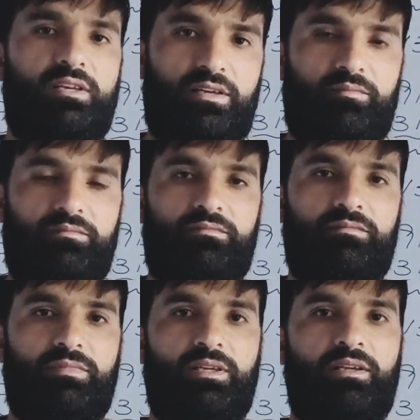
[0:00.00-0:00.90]
will come.
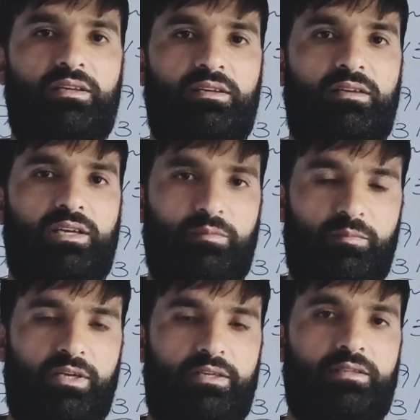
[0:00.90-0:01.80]

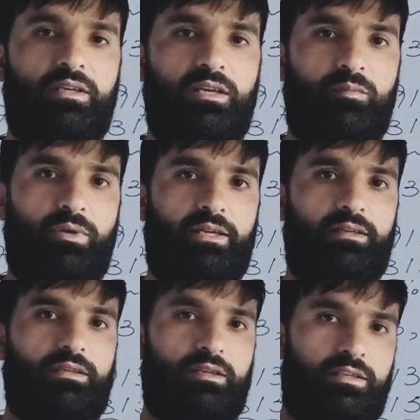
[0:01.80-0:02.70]
Remember it,
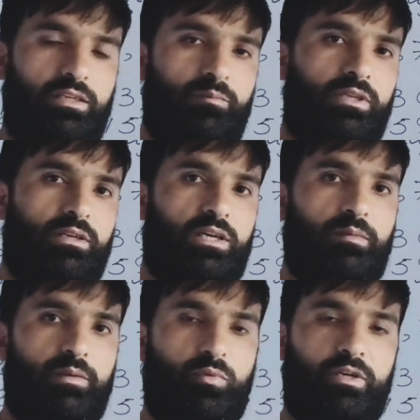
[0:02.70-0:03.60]
by keeping or
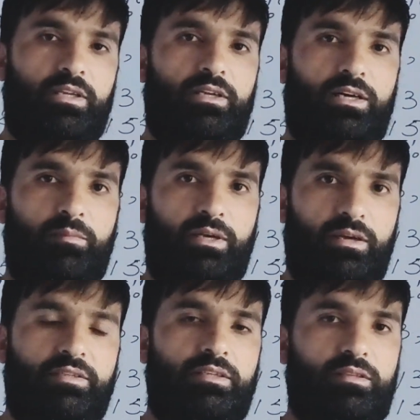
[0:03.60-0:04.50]
by putting or by
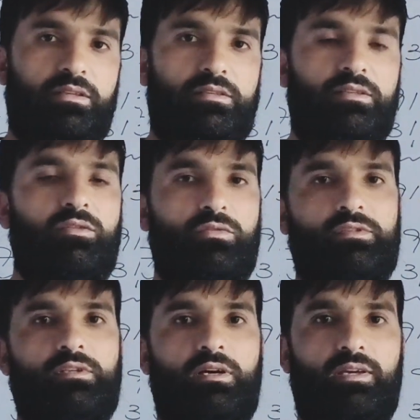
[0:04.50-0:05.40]
writing these
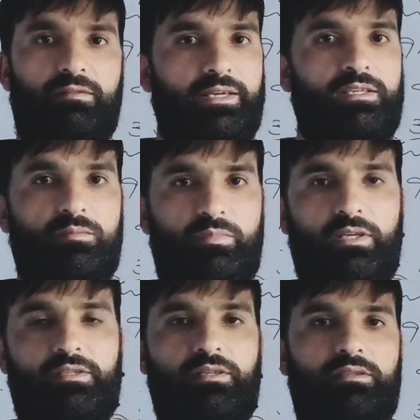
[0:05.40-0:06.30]
zeros on vacant
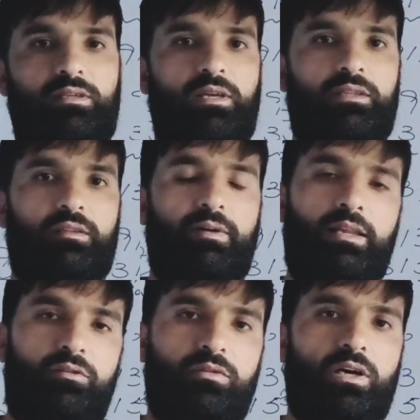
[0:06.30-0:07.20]
places, the
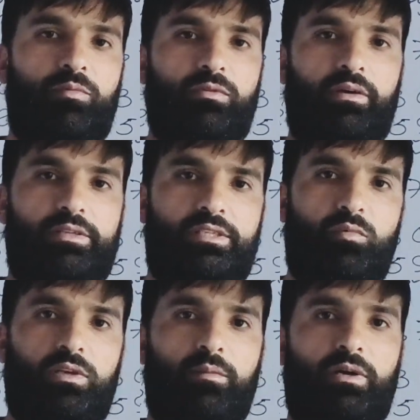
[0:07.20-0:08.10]
value of your
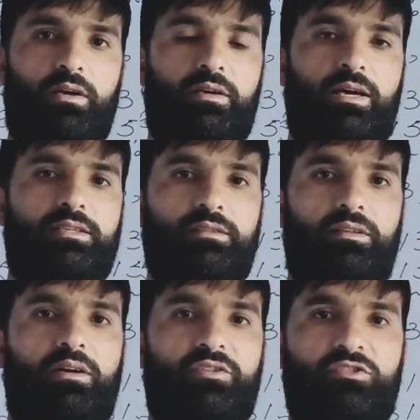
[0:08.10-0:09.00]
decimal number does
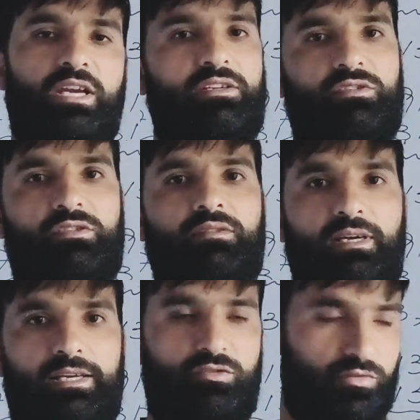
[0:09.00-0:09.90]
not change.
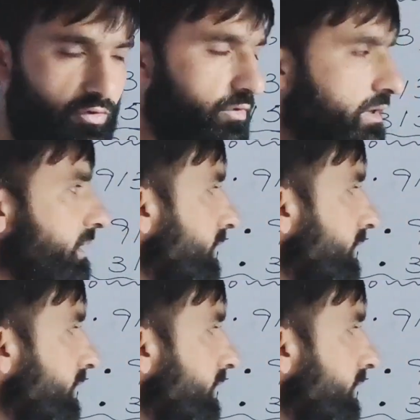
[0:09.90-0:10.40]
As you know,